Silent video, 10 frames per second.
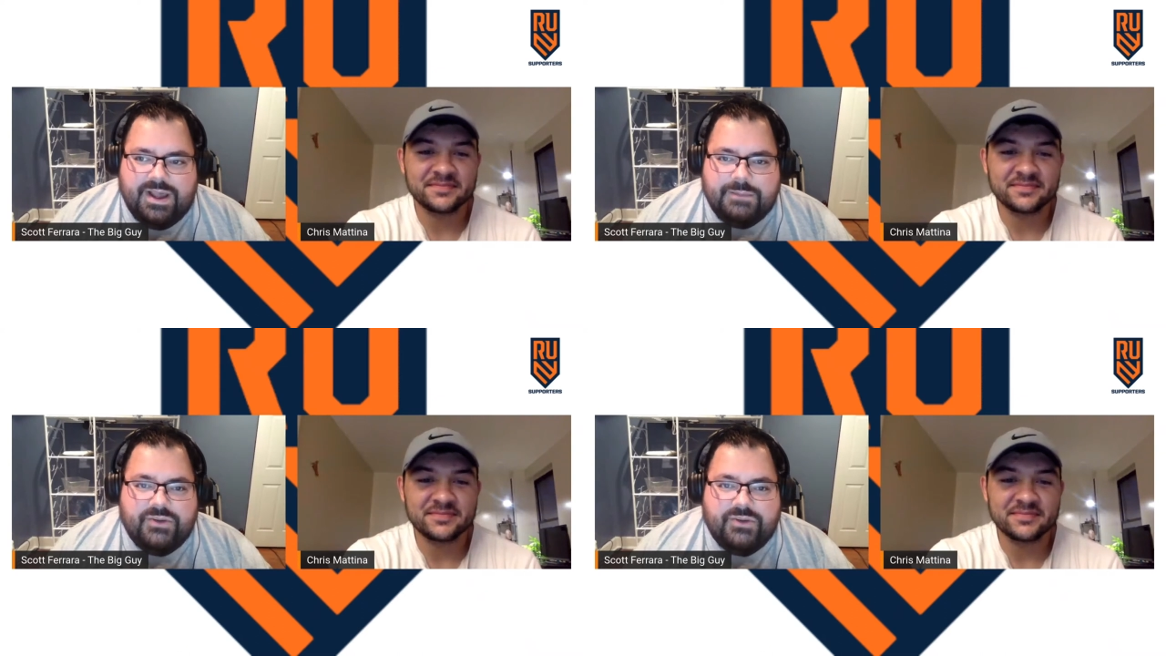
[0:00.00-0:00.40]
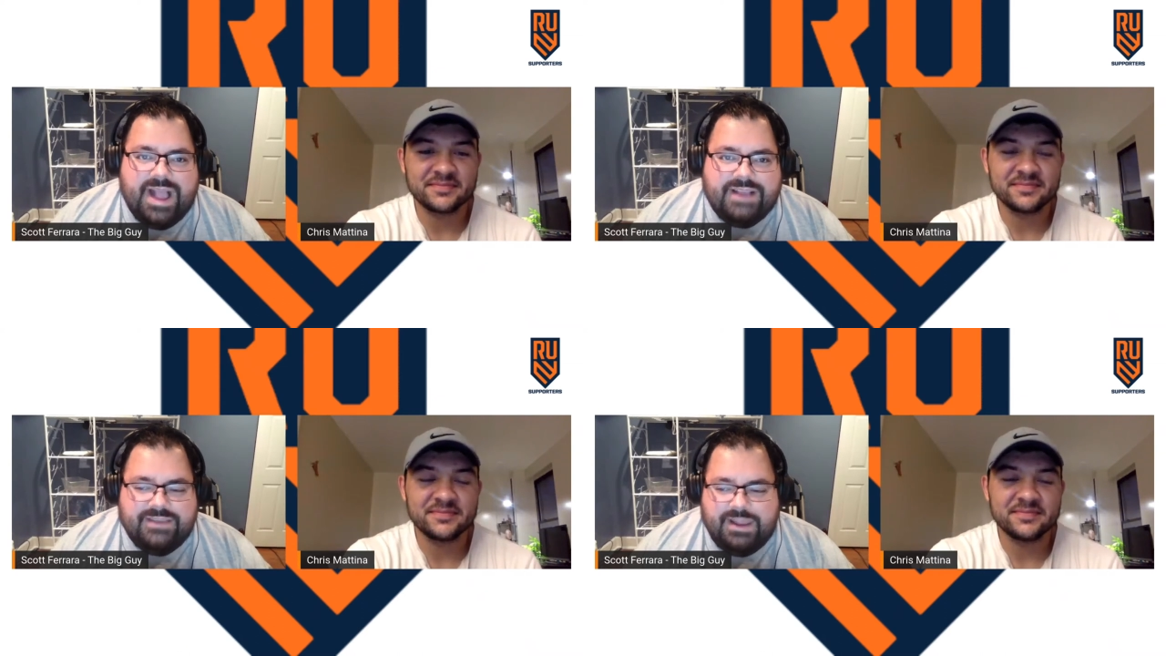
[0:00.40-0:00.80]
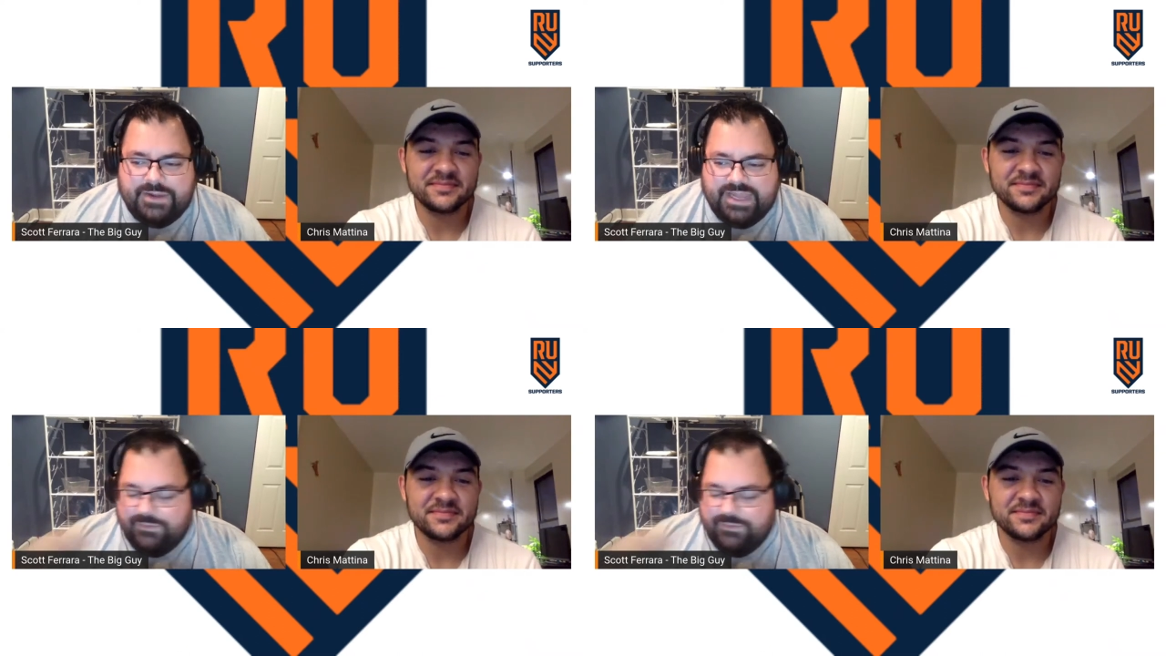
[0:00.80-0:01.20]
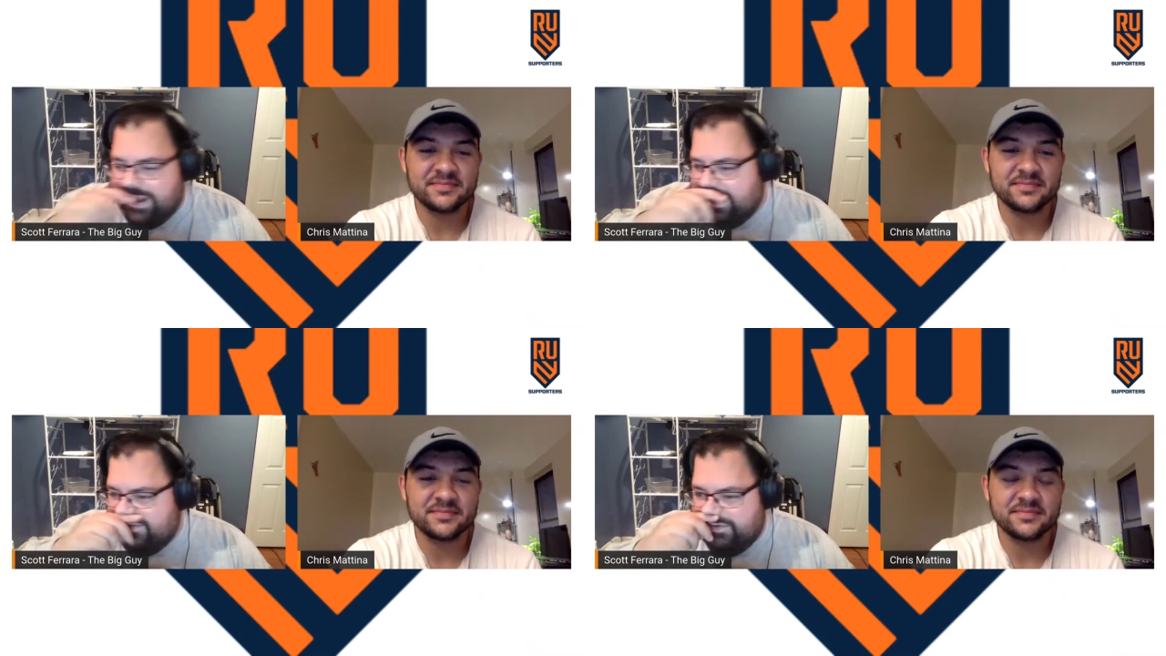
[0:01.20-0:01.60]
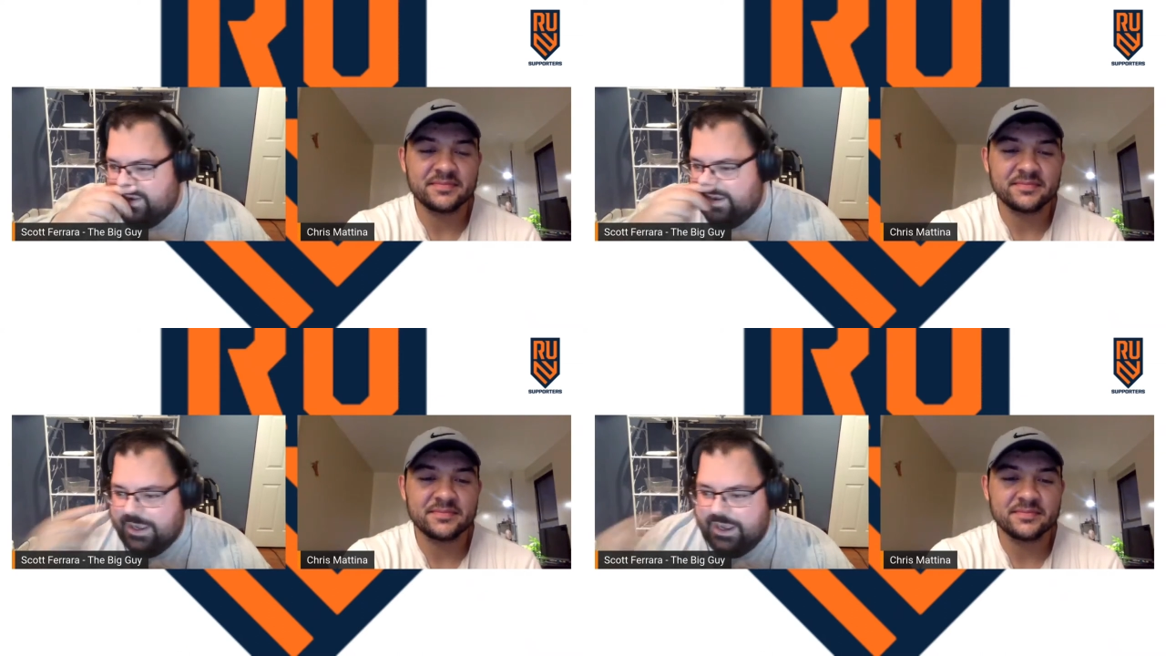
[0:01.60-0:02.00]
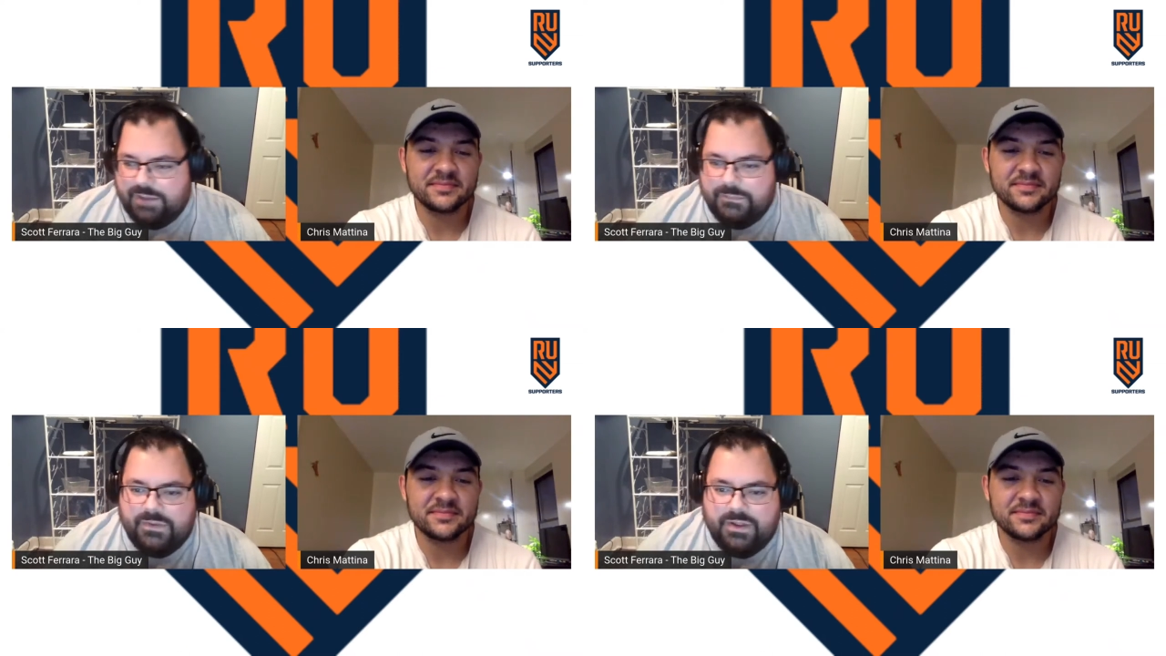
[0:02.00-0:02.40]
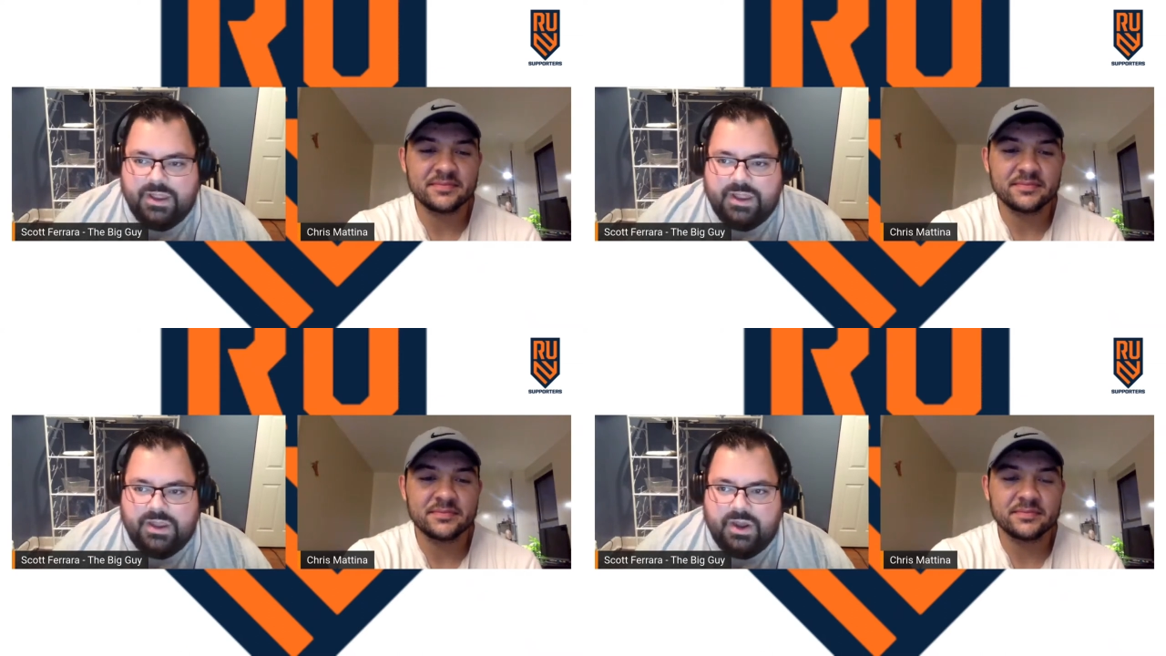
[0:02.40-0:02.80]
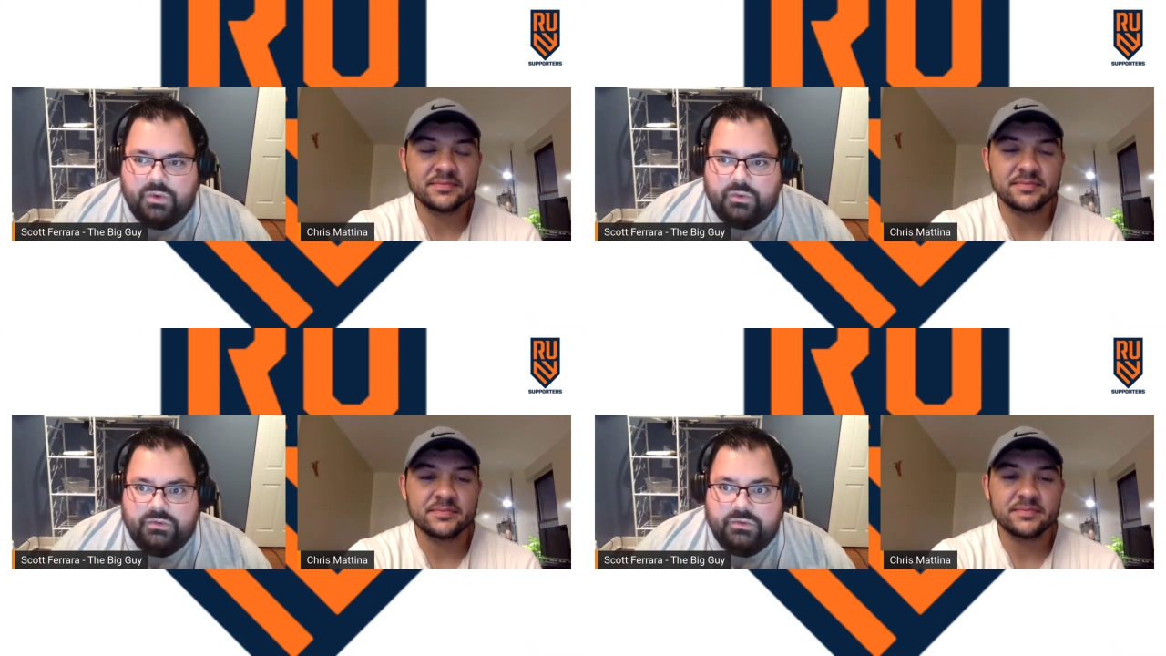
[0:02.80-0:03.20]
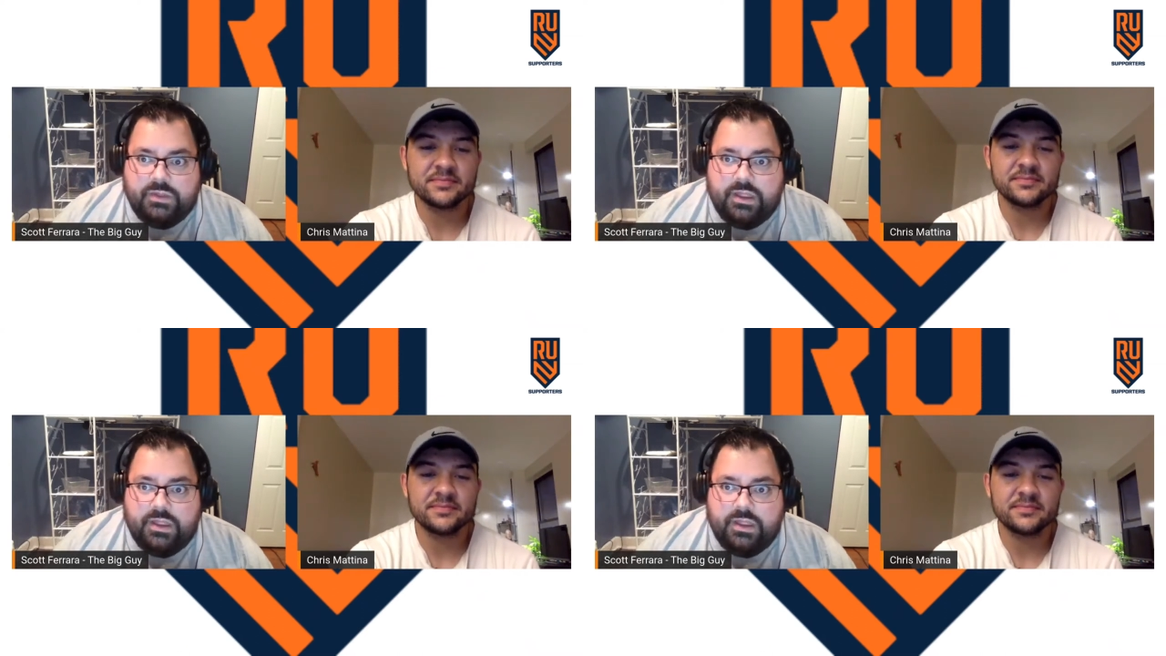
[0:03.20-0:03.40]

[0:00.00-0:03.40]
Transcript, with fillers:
Speaker 1: Um, so actually, I'm going to get right into it. Um, you know,